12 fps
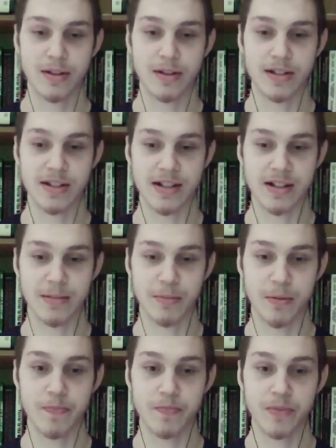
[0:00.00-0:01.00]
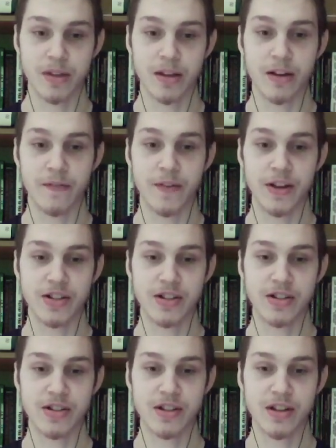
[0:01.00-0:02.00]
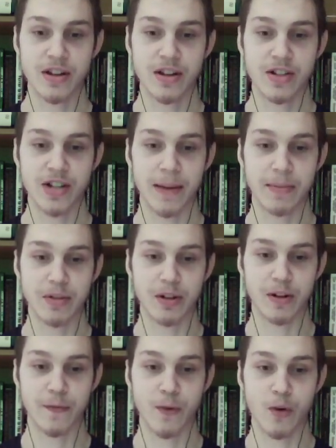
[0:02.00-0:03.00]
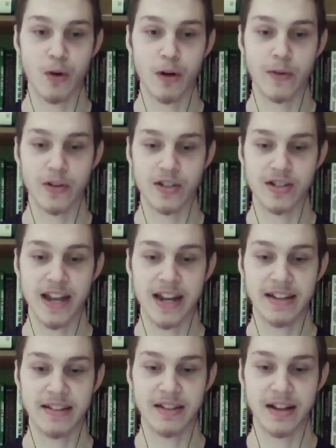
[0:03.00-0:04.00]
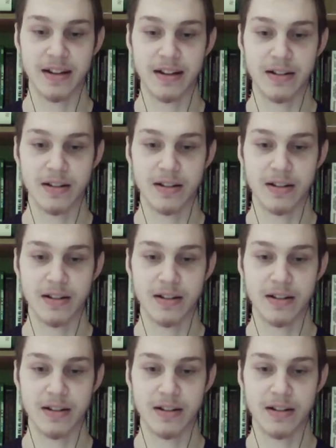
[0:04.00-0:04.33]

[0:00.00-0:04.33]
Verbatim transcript: It's that simple. Ephesians chapter 4, verses 8 to 10.